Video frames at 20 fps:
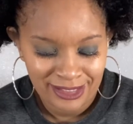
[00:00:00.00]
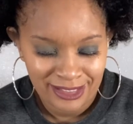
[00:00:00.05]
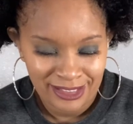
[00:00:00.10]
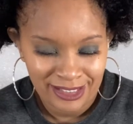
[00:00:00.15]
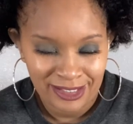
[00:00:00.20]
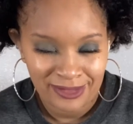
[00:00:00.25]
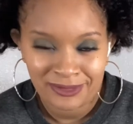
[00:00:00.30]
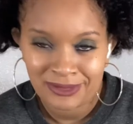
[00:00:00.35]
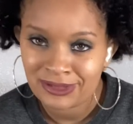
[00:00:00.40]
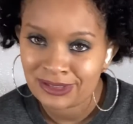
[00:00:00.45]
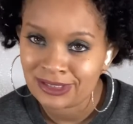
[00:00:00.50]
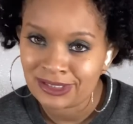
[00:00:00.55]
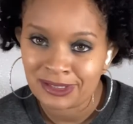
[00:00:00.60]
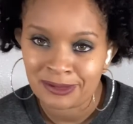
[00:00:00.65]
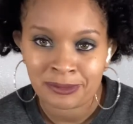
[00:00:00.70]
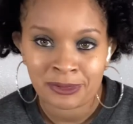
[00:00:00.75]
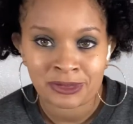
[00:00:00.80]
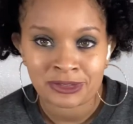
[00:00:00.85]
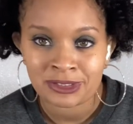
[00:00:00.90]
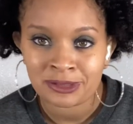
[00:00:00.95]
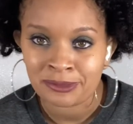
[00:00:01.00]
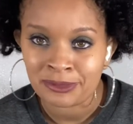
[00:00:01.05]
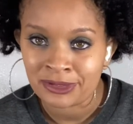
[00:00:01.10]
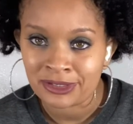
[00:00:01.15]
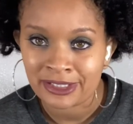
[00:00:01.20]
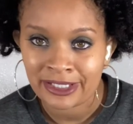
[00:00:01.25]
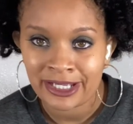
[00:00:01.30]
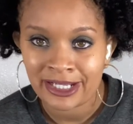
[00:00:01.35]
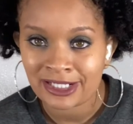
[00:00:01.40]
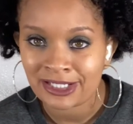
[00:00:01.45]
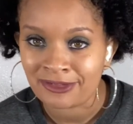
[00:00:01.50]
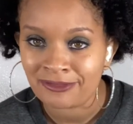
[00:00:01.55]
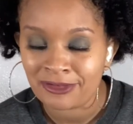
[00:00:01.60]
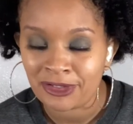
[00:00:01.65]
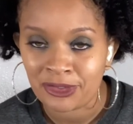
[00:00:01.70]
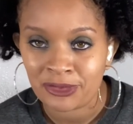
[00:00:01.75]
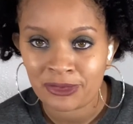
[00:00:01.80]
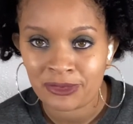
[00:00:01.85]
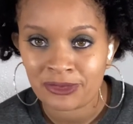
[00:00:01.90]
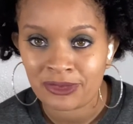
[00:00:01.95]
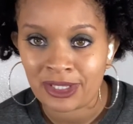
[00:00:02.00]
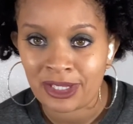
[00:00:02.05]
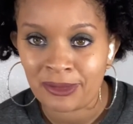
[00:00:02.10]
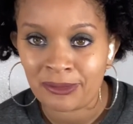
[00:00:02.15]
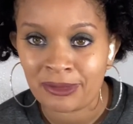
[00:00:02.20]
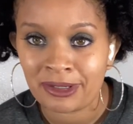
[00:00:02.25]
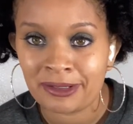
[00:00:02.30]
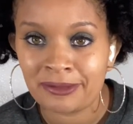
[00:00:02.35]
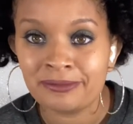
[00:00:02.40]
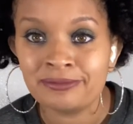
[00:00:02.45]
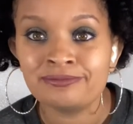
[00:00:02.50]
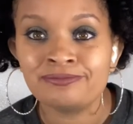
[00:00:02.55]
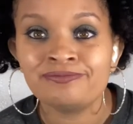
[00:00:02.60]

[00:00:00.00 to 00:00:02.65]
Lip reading: I wasn't supposed to put the activator on that one.